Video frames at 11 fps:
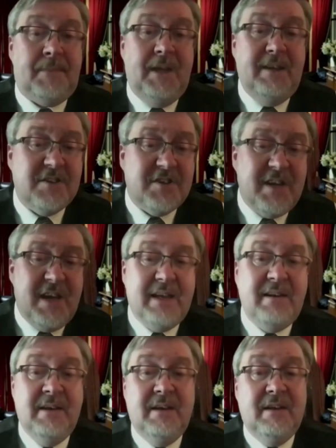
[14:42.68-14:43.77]

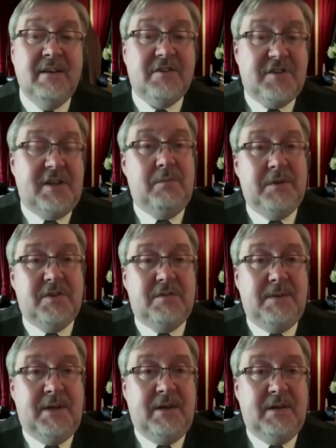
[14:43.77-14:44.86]
Instead, sticking with
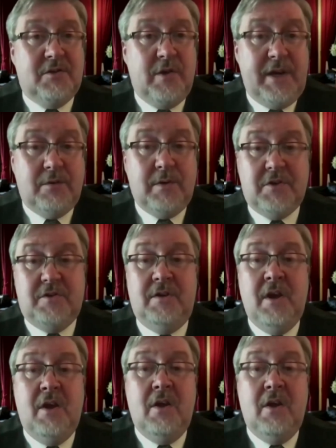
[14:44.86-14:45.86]
the trade question,